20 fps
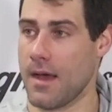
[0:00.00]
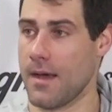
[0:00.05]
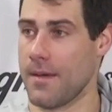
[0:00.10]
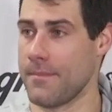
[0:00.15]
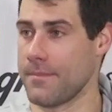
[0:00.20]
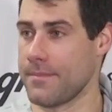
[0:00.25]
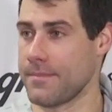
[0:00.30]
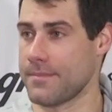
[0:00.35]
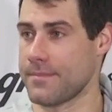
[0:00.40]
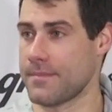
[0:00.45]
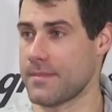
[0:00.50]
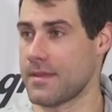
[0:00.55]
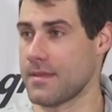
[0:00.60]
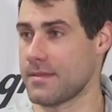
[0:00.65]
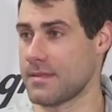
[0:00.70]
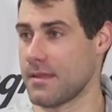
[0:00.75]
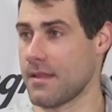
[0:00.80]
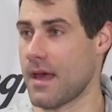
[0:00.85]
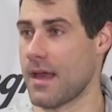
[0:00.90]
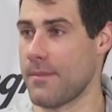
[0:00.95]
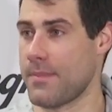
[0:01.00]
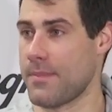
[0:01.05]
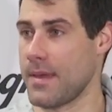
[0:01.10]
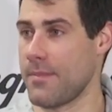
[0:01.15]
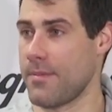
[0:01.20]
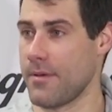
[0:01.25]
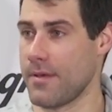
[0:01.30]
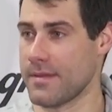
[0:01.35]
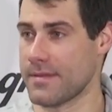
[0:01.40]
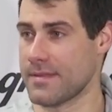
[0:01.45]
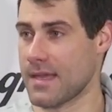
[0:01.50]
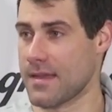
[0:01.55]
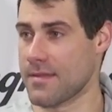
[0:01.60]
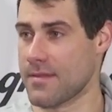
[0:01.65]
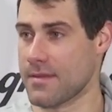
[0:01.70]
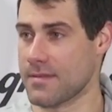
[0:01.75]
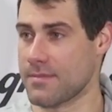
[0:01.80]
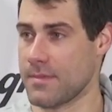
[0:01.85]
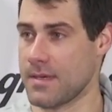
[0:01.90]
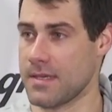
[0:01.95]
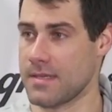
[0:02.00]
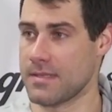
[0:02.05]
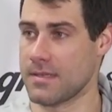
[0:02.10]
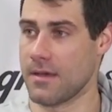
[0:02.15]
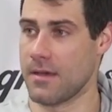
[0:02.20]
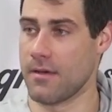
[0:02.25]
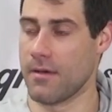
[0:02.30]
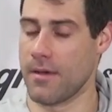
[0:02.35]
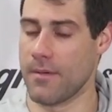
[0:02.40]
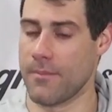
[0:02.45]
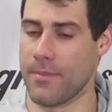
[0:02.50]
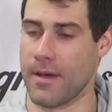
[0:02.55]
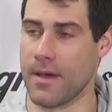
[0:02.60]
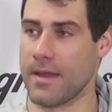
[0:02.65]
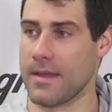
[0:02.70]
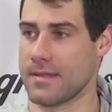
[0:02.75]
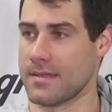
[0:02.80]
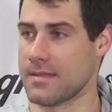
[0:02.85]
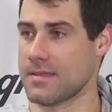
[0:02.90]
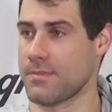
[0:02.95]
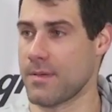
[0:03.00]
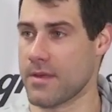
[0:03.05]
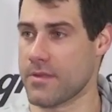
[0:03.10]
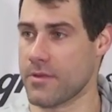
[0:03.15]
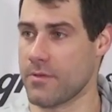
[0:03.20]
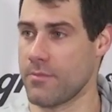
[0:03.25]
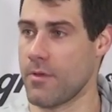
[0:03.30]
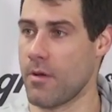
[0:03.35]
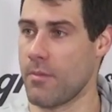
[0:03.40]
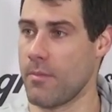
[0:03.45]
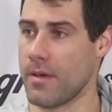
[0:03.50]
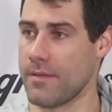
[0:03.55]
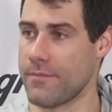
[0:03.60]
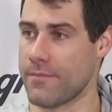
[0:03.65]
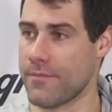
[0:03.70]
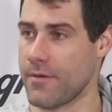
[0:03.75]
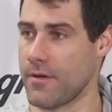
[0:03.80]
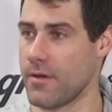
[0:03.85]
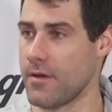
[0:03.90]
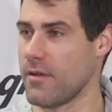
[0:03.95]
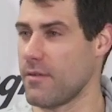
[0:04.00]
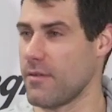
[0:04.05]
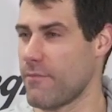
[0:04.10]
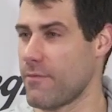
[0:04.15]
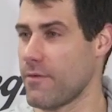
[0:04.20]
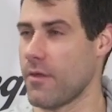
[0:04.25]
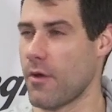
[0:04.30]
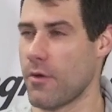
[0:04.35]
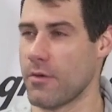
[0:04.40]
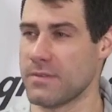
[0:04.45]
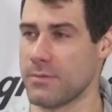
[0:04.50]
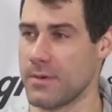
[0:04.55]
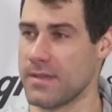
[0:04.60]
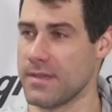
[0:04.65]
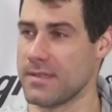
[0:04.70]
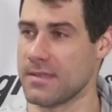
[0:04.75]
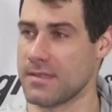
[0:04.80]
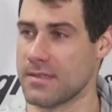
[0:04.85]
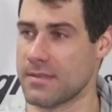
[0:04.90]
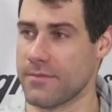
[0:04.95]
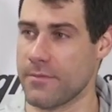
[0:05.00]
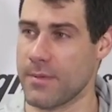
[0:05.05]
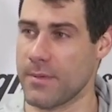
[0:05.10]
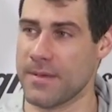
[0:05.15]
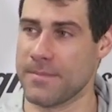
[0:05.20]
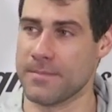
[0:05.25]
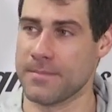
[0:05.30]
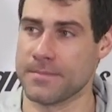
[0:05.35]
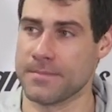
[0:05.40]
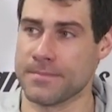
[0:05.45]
um, there's a lot of people, it's not just me. So, but it's a special moment for, for those reasons for me.